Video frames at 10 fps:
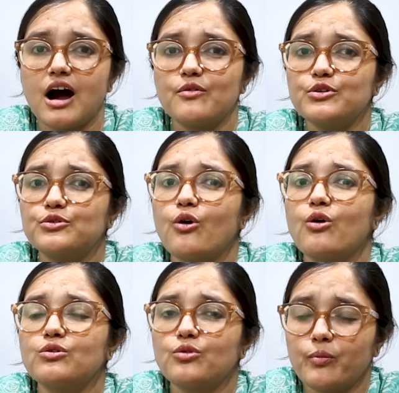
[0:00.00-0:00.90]
our
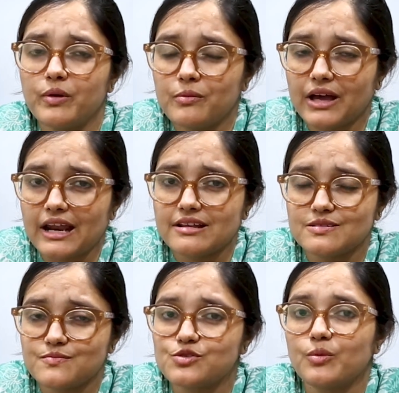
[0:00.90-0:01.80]
wrong coping
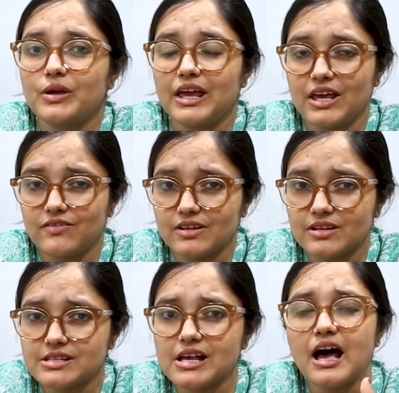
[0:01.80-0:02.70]
mechanisms or
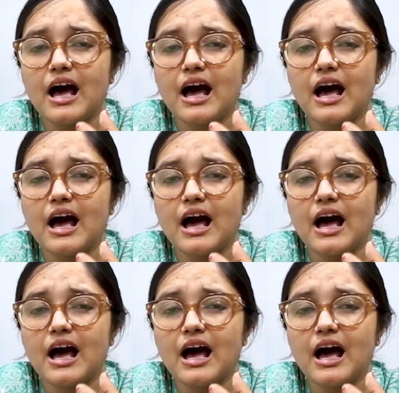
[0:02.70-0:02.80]
behaviors,